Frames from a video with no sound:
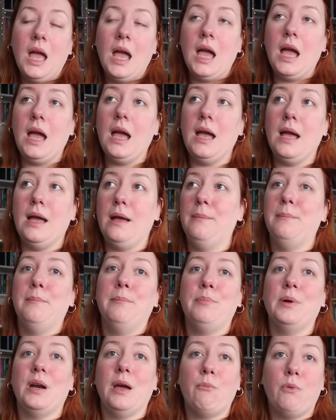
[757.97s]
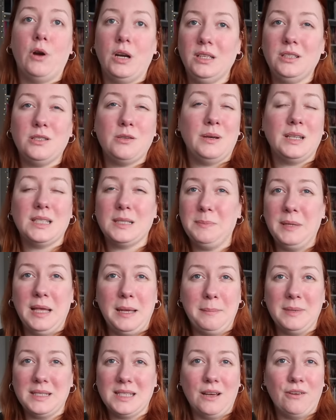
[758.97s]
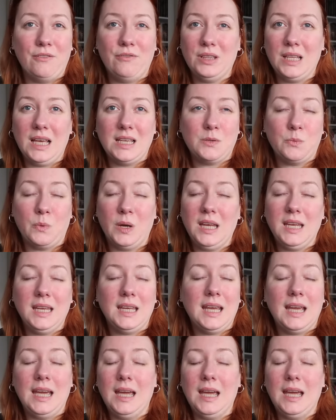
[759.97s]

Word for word: Um, but I wanted to explain myself for last week.